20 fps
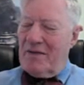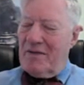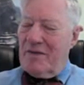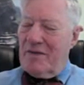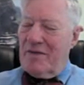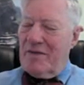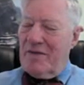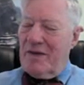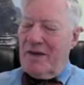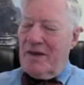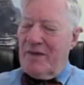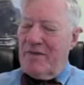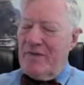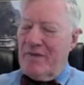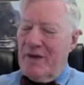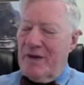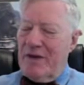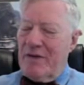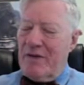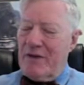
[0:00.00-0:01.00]

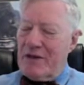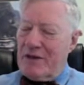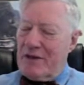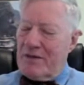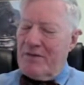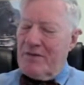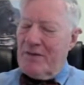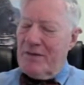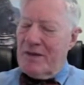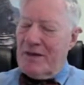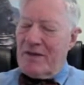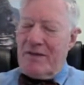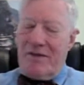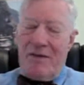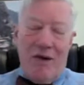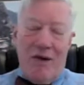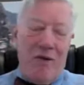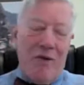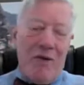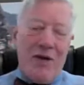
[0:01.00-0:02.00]
he was
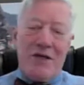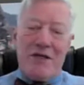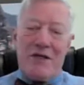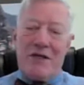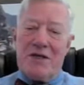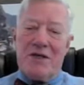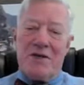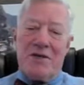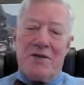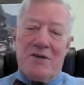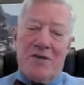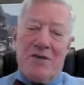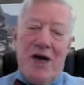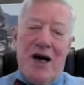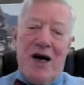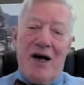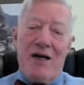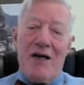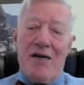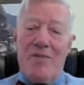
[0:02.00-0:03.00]
always
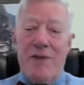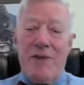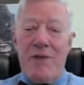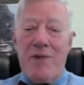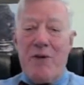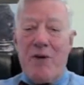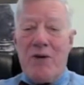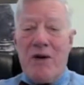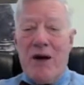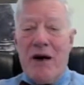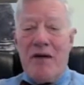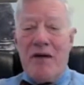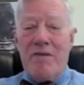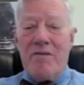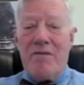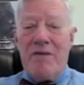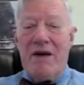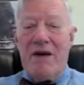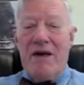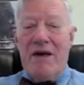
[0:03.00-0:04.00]
kind to people.
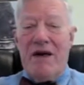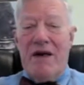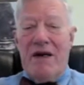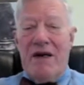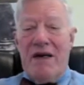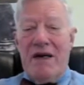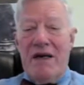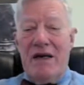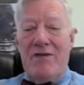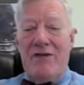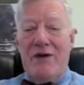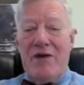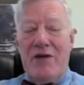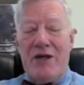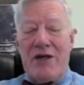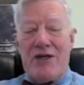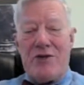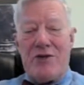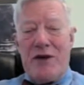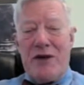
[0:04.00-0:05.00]
Even in the
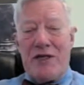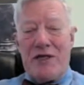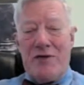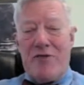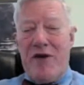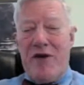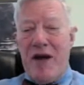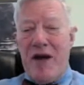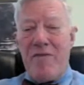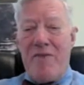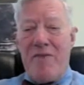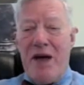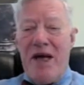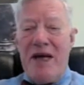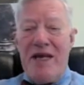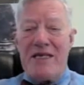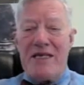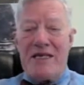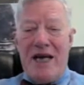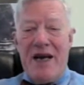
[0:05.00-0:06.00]
stress of campaign,
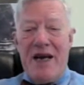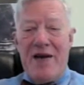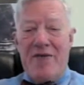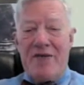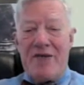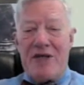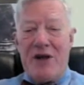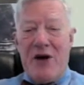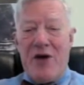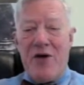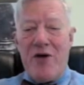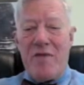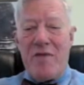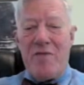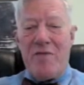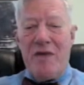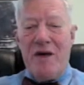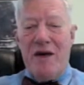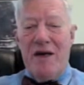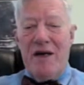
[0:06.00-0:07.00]
I never saw him
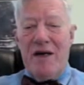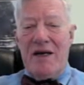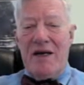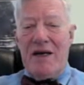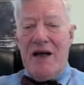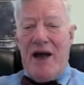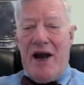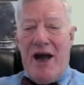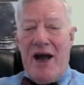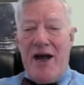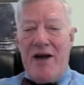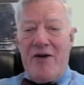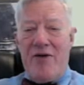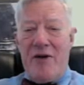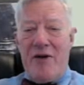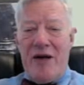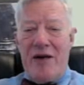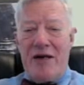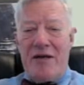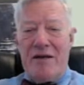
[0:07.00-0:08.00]
get
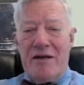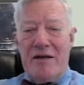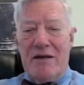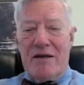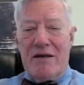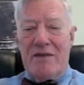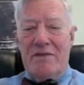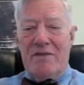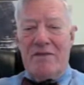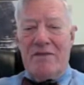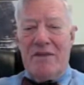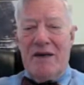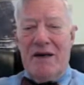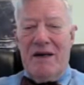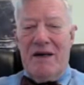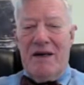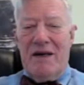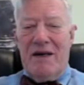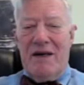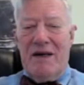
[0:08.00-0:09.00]
angry at
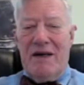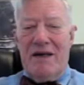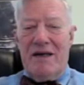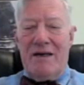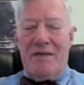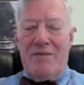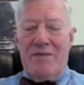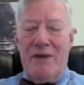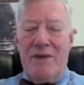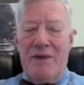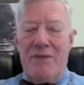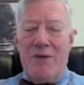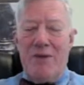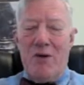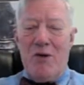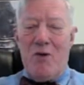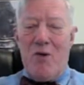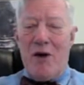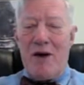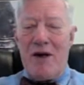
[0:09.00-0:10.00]
people who were
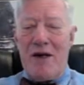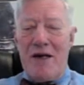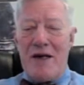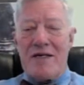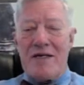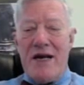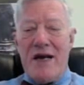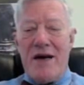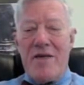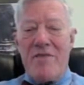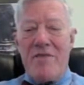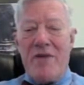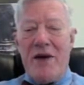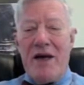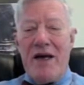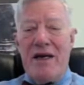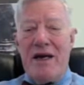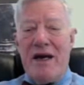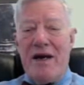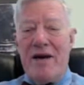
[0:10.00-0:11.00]
working in his
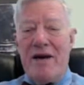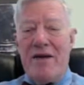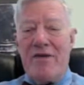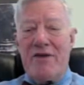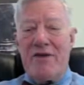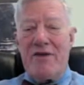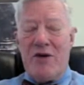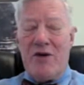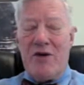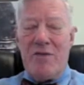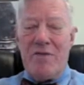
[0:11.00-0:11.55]
campaign. I never saw him